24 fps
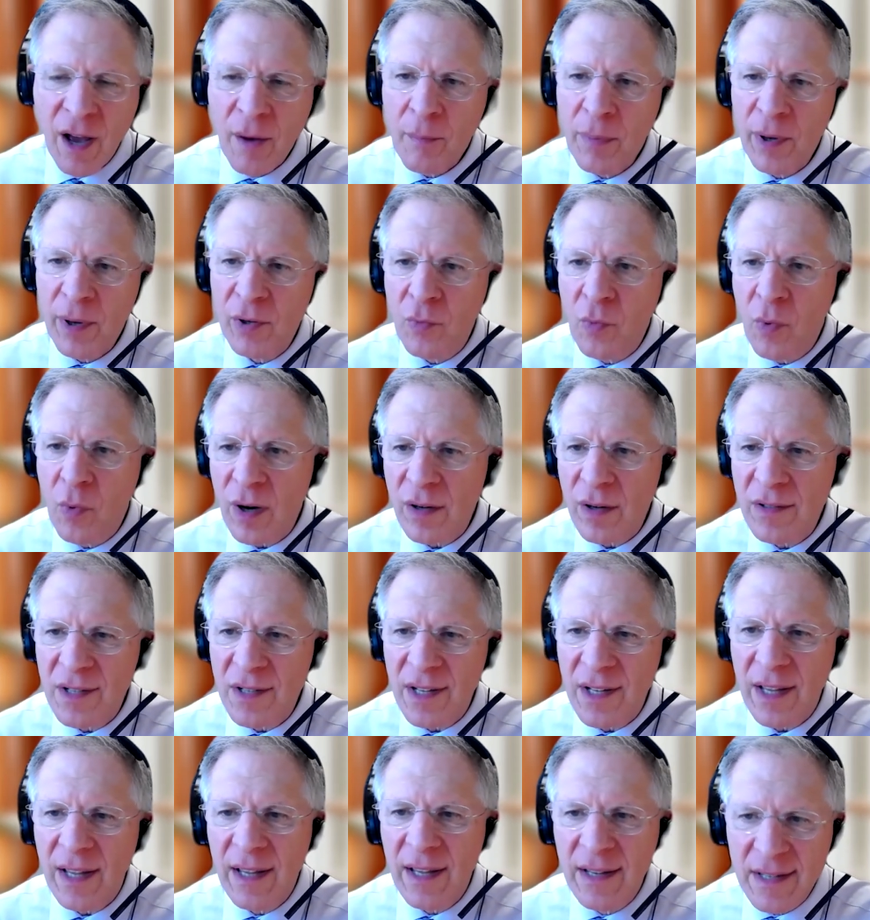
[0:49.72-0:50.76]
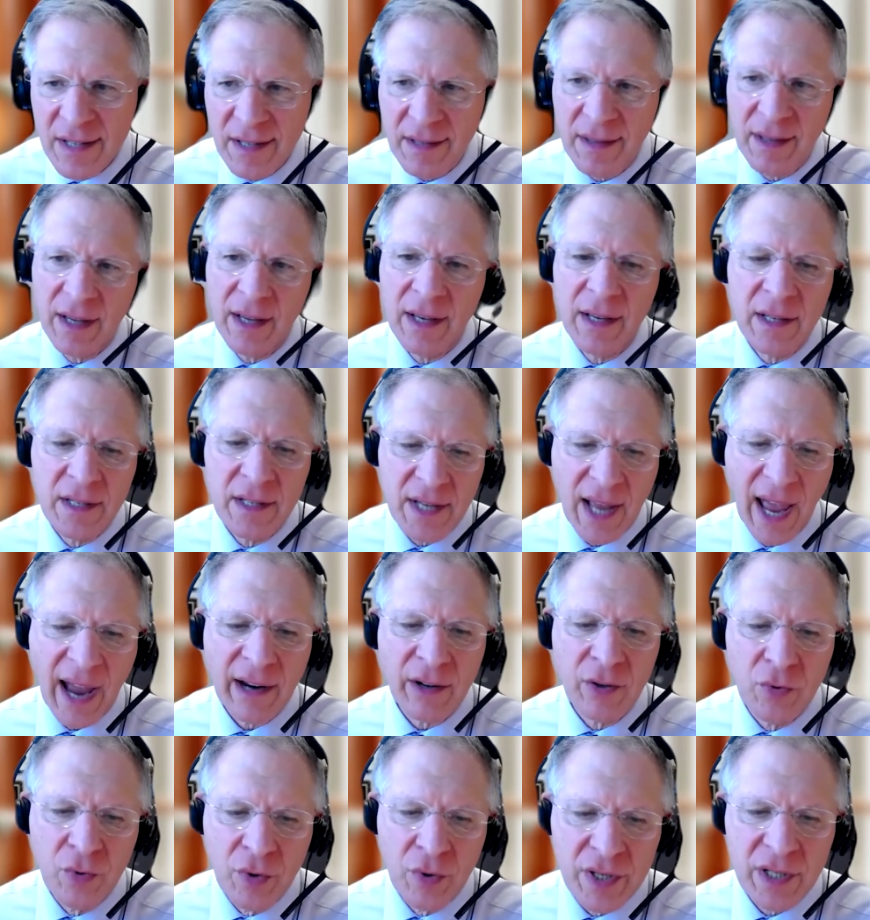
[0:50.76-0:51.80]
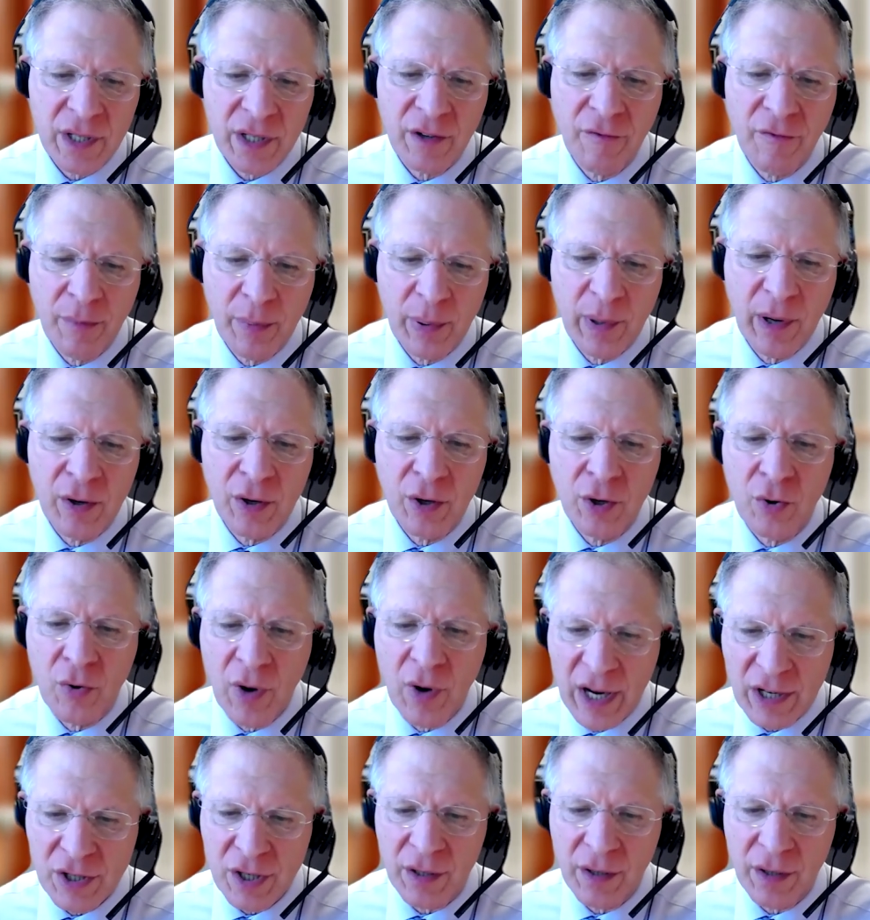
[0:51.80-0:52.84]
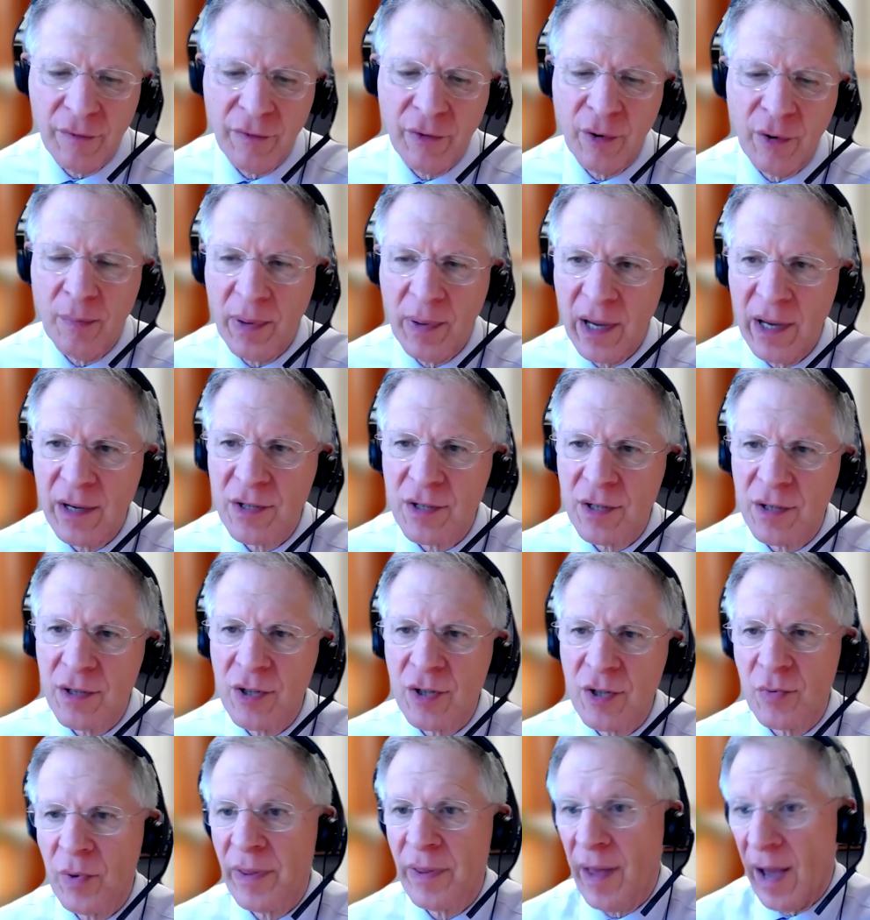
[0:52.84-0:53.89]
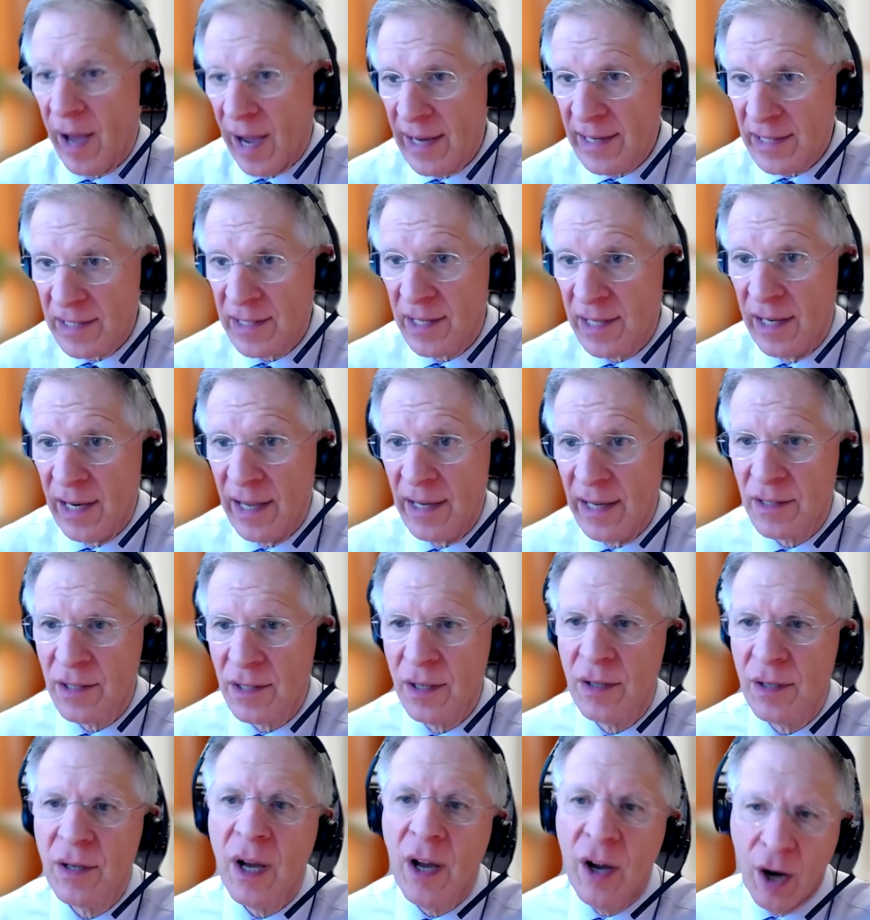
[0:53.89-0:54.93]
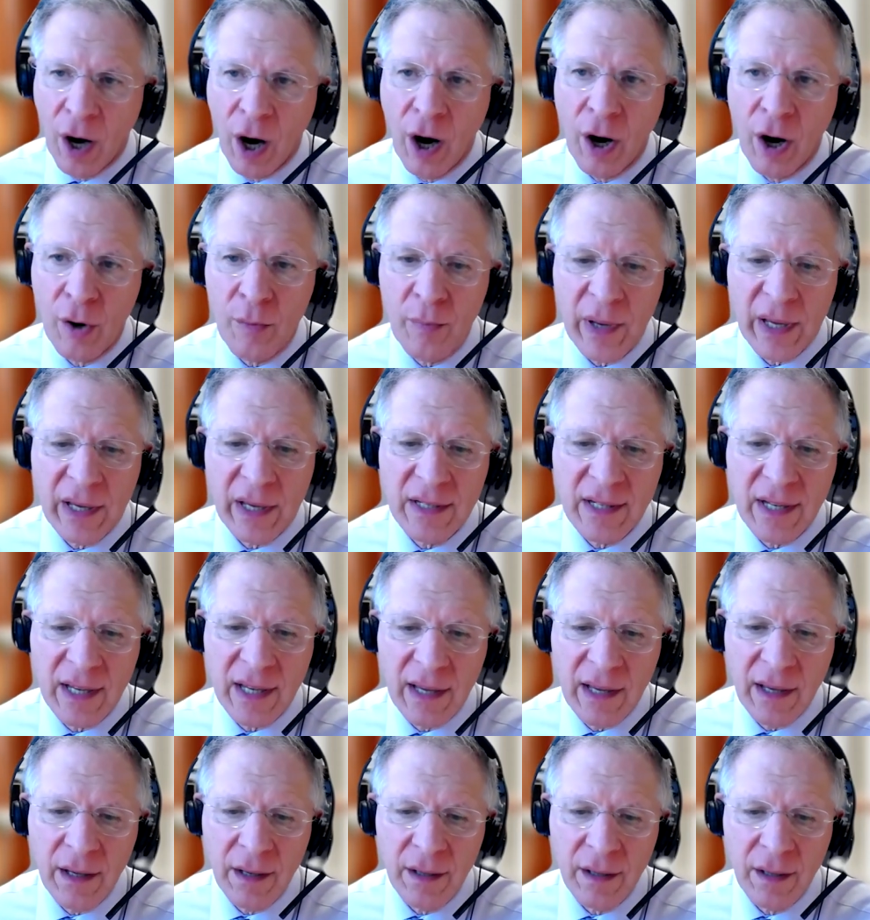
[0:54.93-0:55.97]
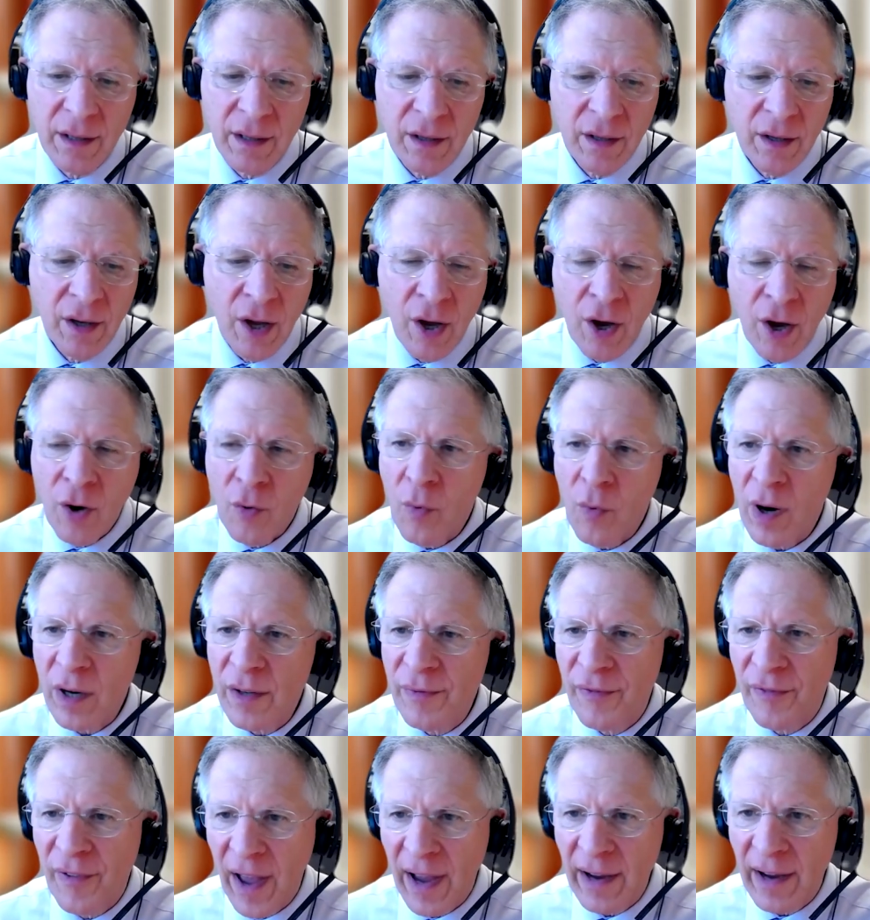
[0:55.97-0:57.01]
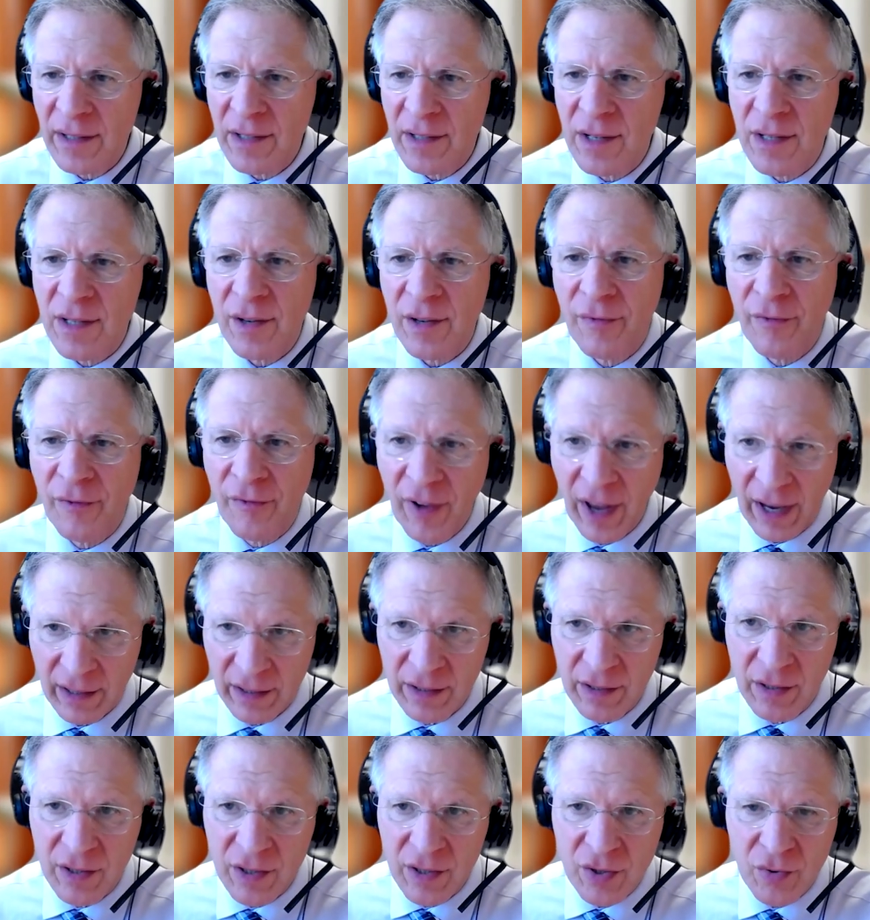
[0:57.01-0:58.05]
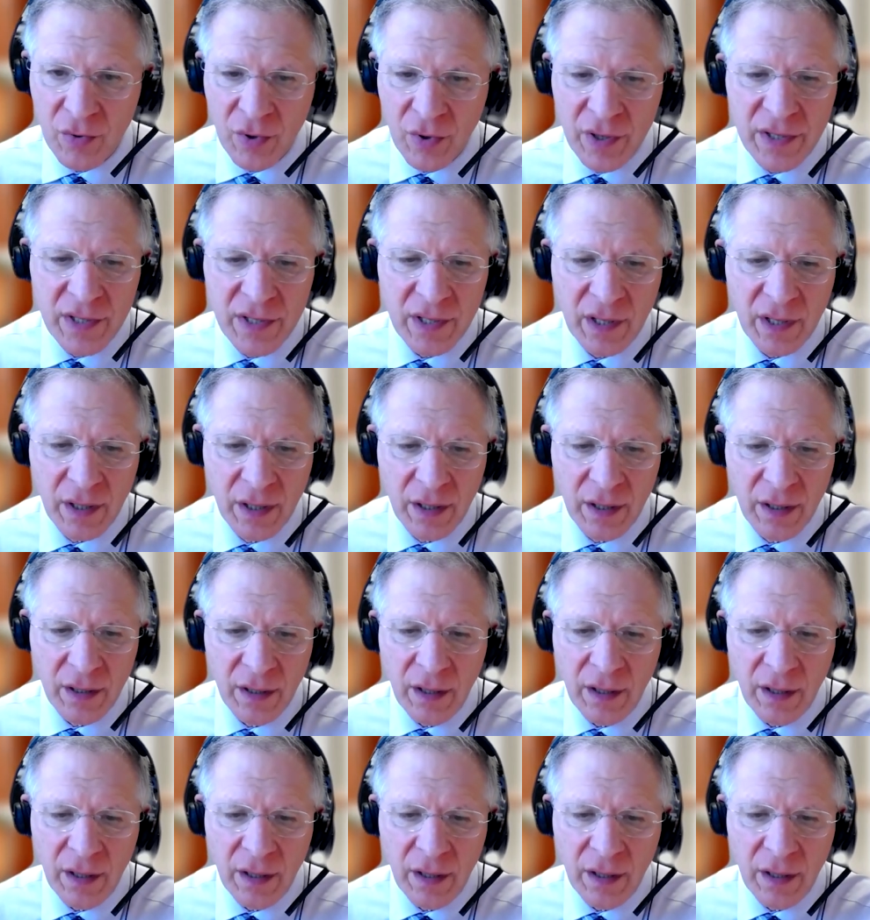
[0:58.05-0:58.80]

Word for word: But what is the exact risk of progression for patients with isolated RBD? What factors affect this risk?